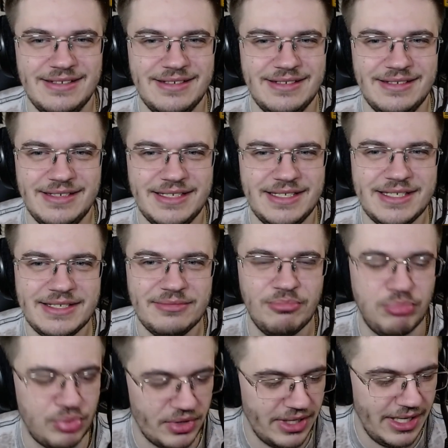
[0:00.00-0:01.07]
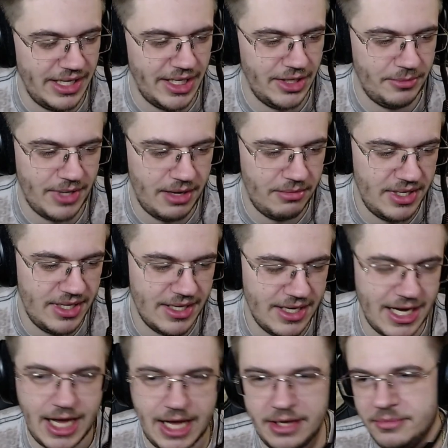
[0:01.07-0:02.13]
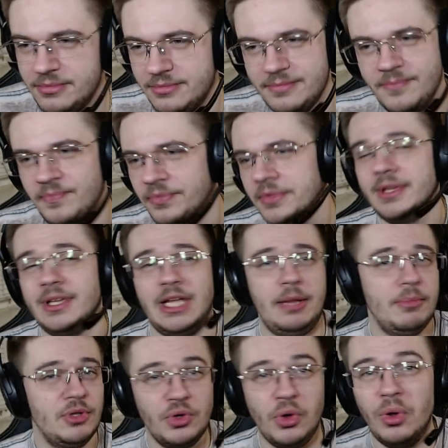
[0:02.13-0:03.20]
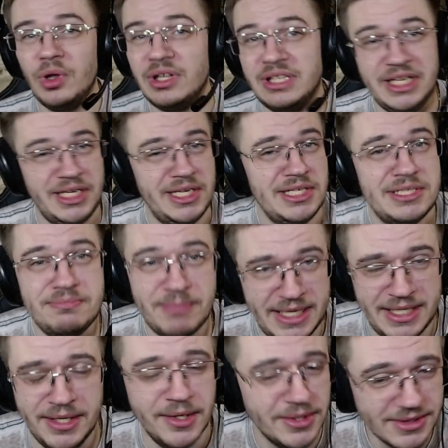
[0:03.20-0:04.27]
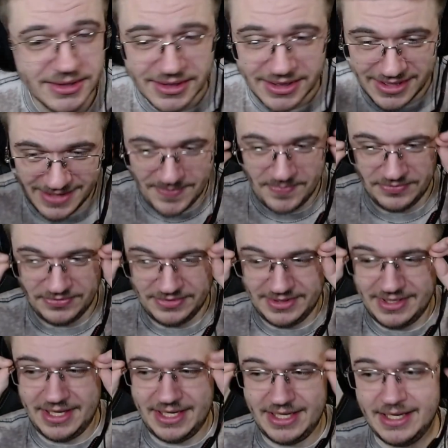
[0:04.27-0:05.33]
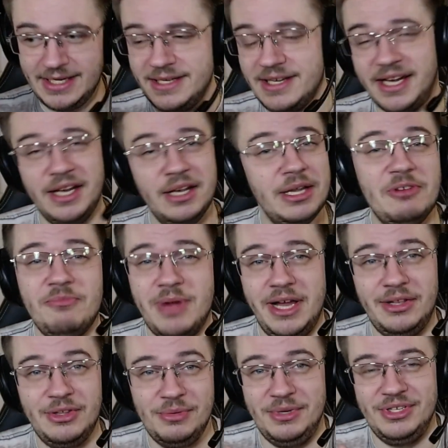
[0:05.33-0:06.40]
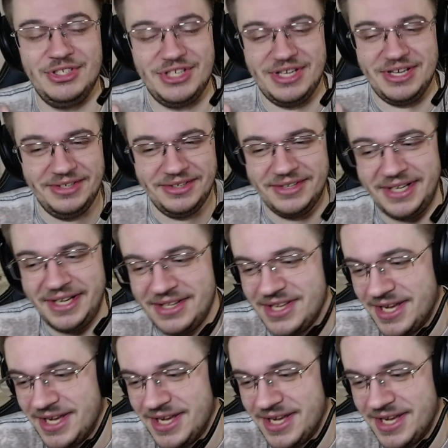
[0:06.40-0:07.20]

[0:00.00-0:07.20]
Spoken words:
This is brilliant. I'm an old ass man, and I love my Tom and Jerry. Right?